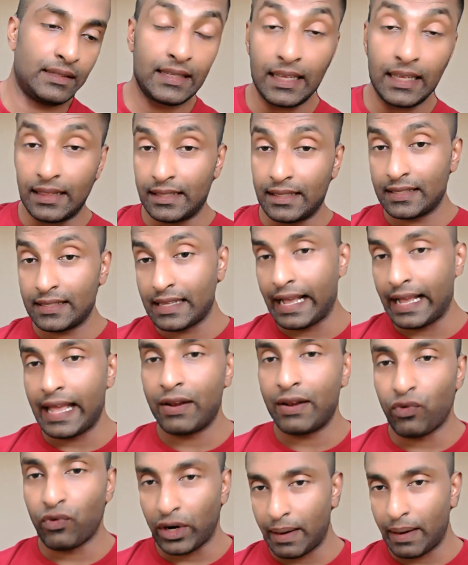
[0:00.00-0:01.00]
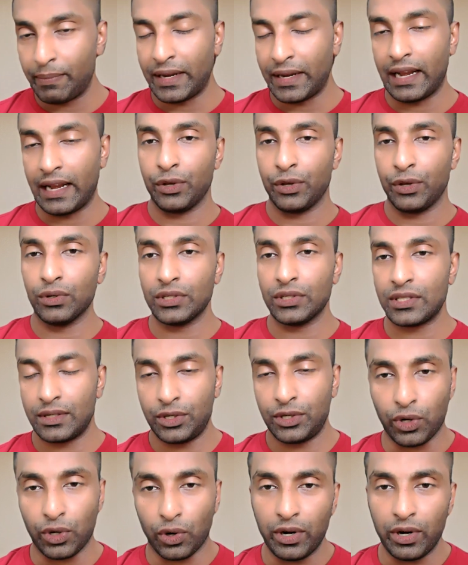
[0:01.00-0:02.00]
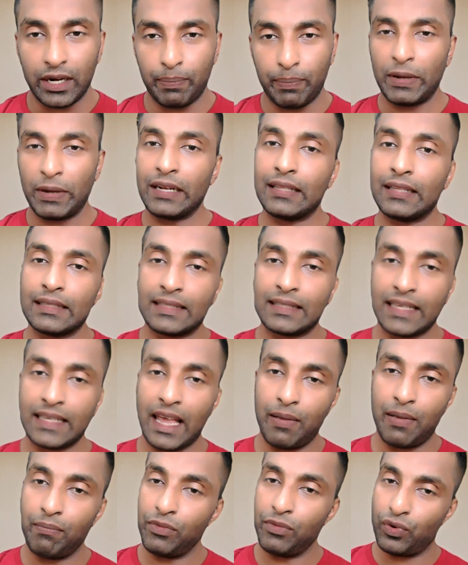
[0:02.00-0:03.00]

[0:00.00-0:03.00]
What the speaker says: See, this is again what I'm telling you is don't repeat the same.